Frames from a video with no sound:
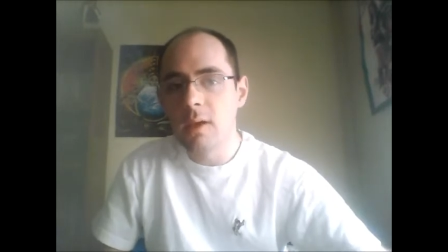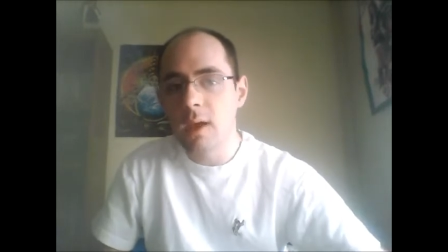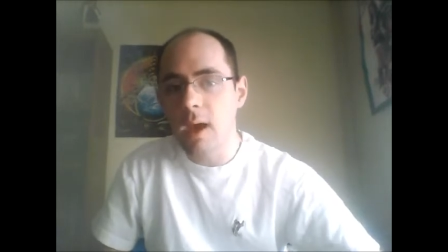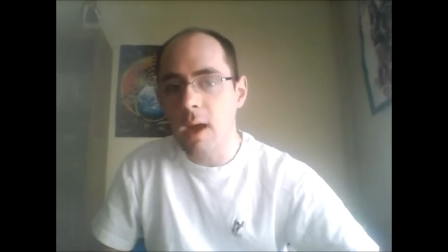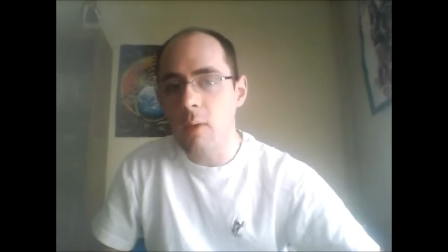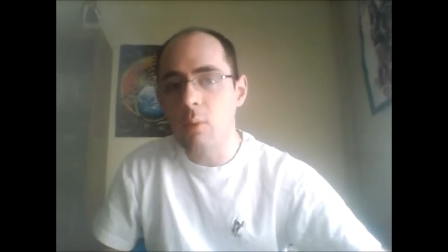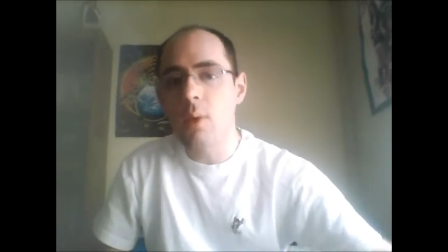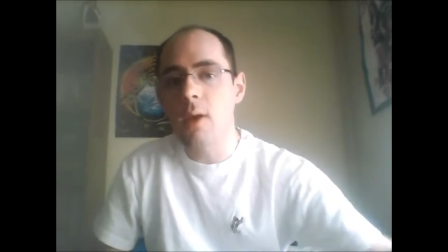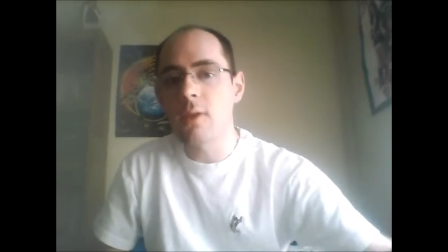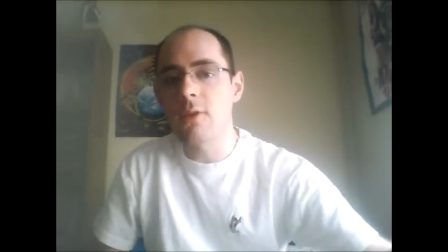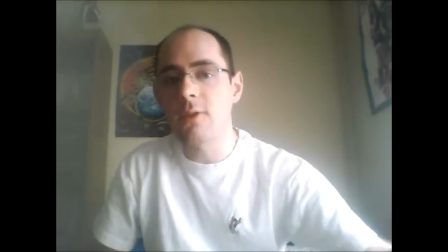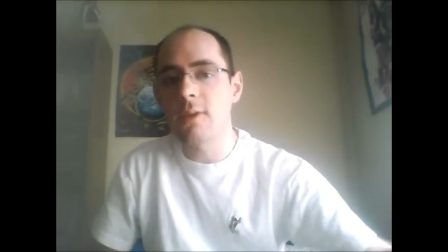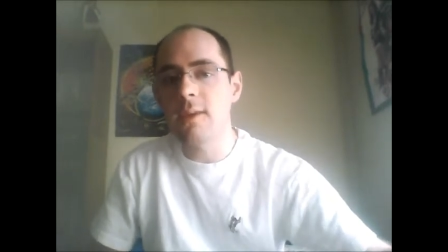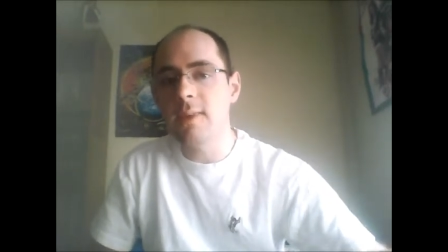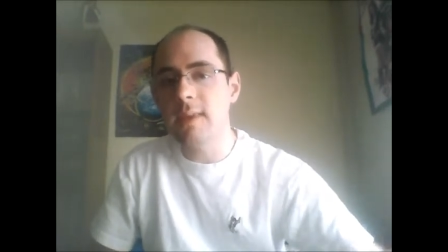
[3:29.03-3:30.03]
I would rather
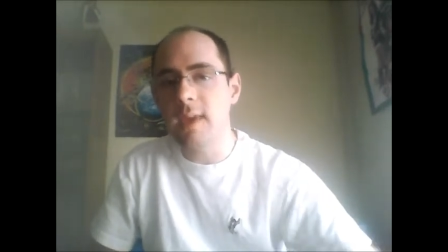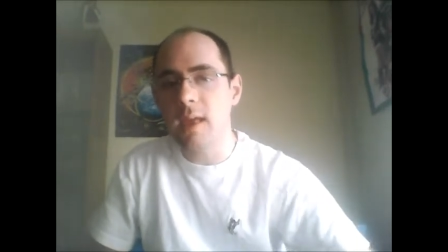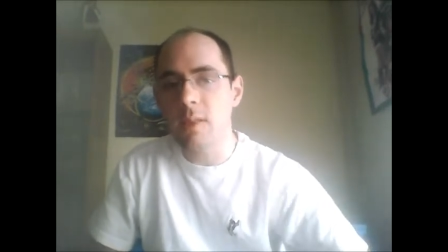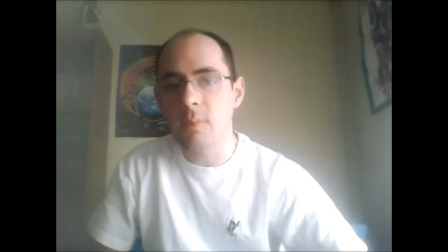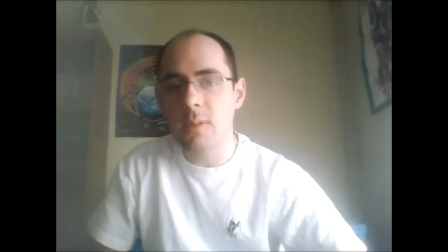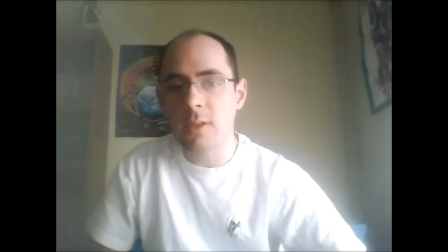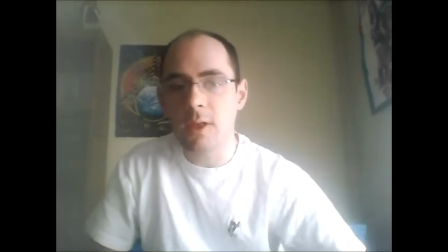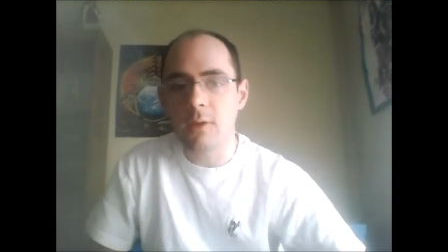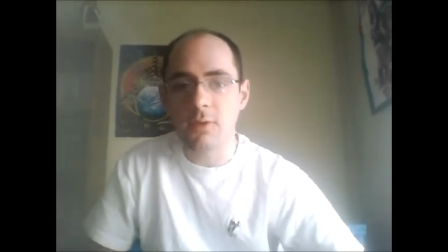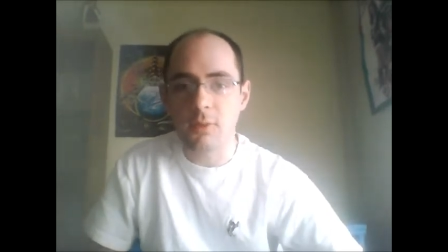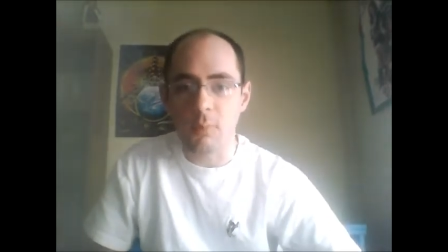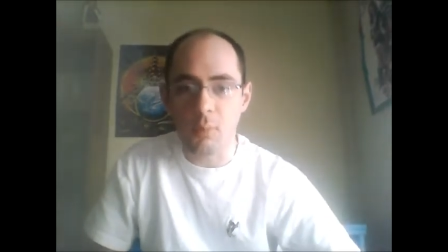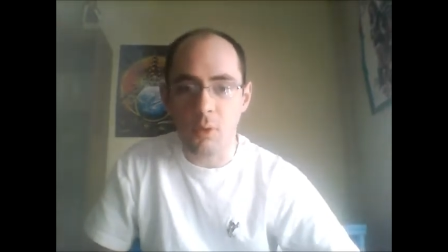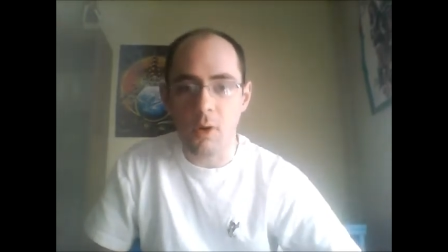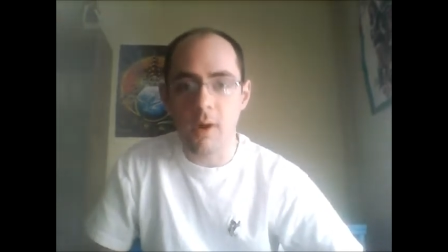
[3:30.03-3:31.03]
see the element of
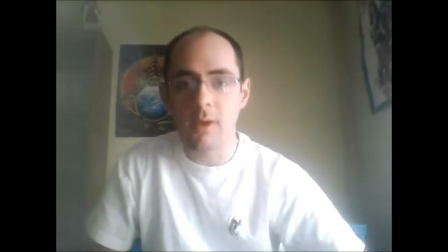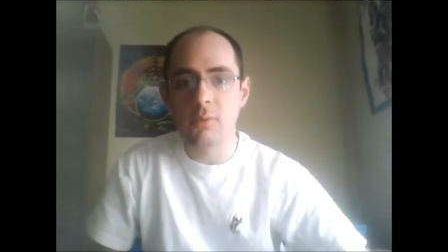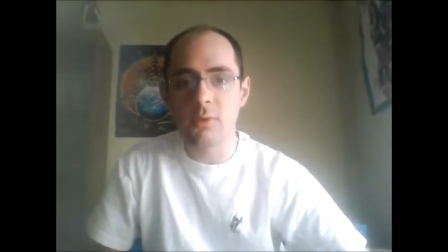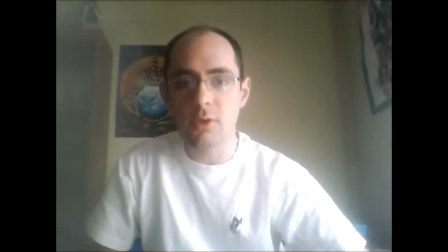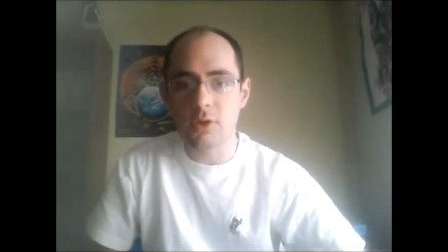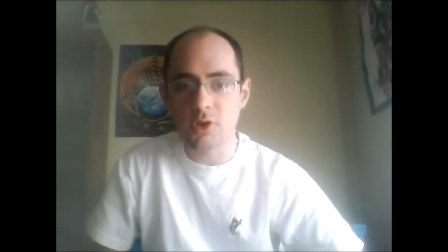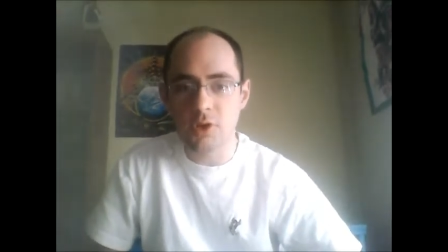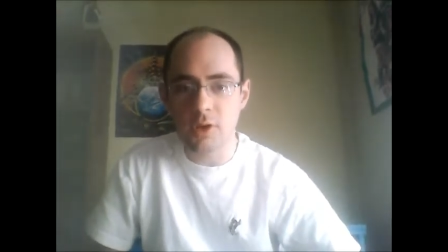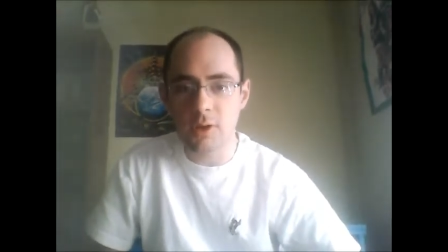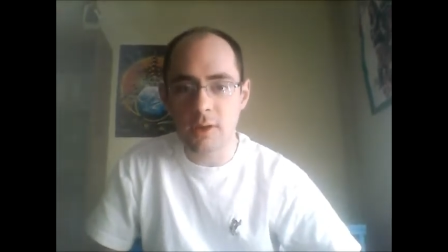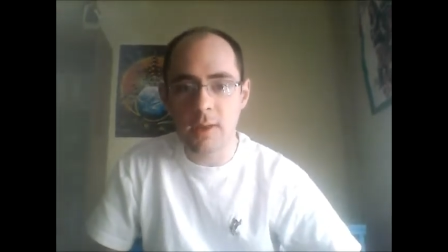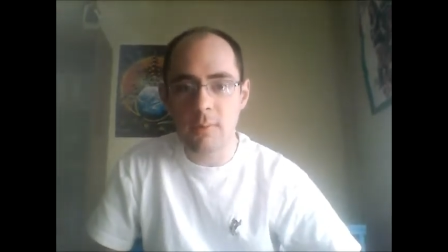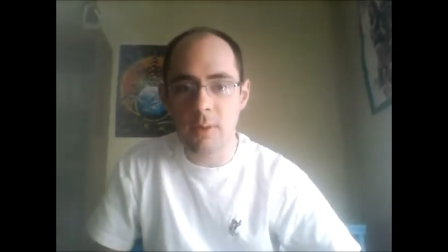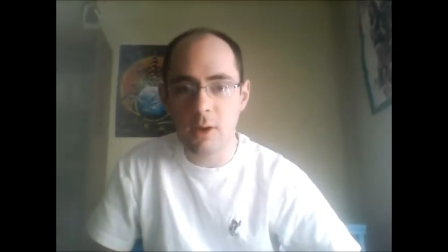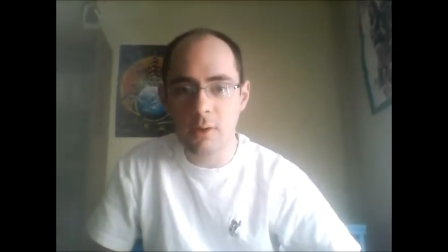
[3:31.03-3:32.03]
surprise when the Shield
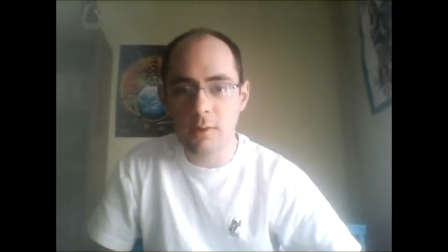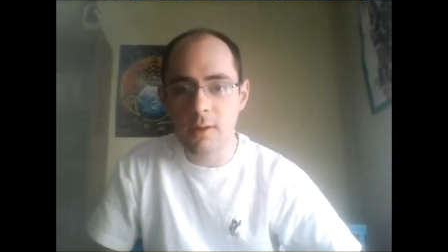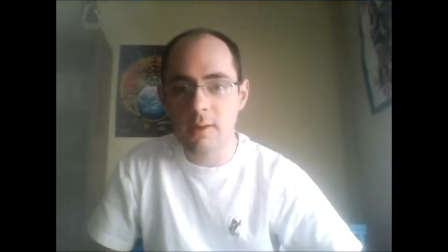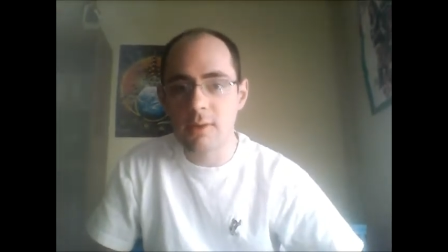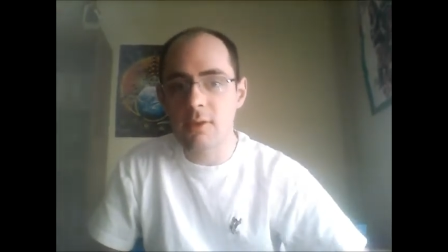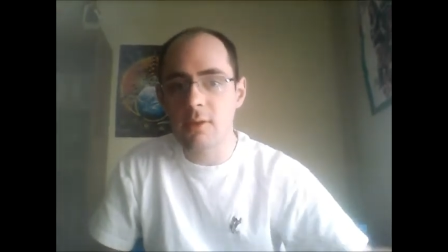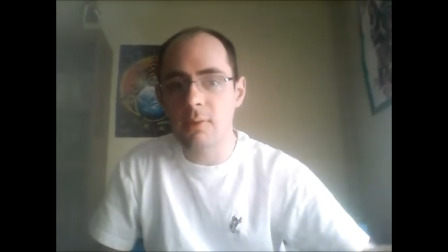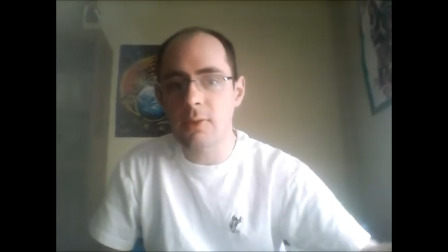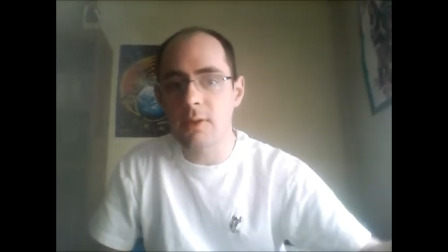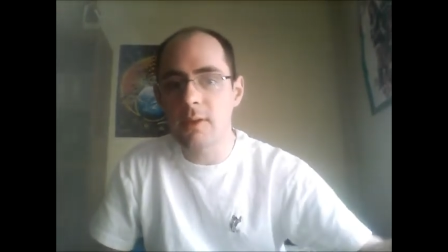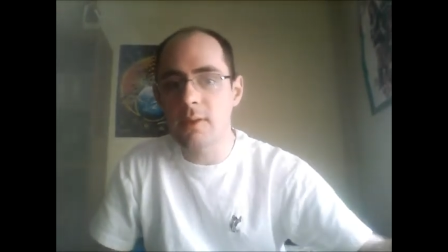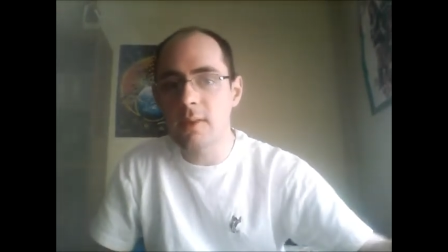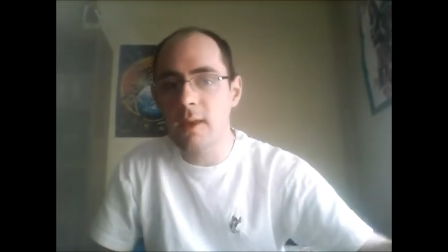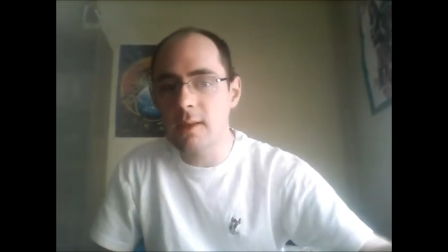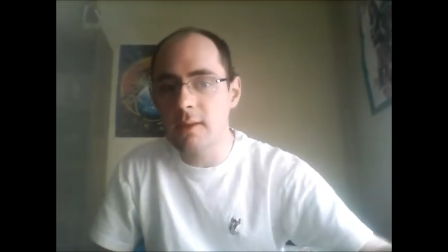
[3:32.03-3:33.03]
came out. It's
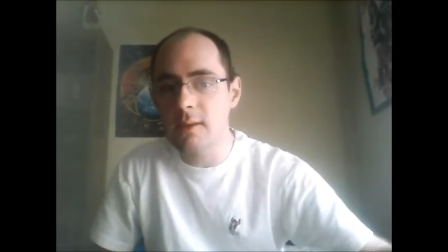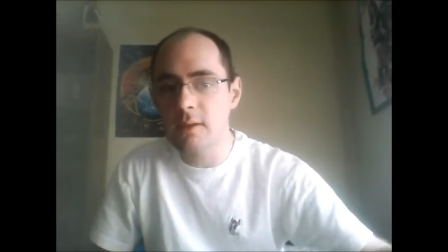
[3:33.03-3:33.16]
something that,